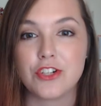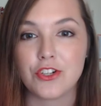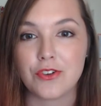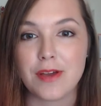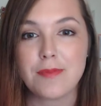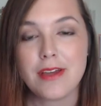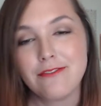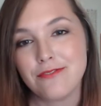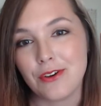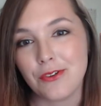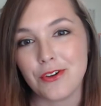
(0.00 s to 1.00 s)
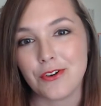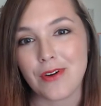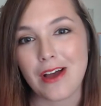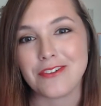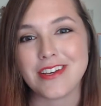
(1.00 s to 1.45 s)
to grip and feel the
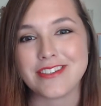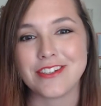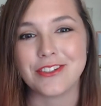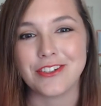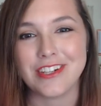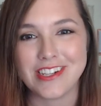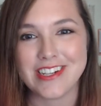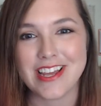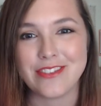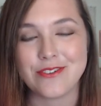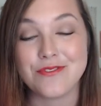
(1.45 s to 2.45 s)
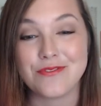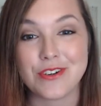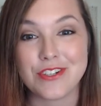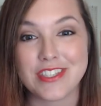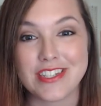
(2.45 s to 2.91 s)
ground as they're learning to take those
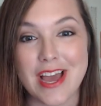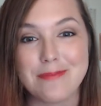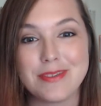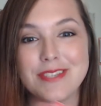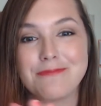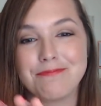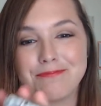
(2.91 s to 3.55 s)
first steps.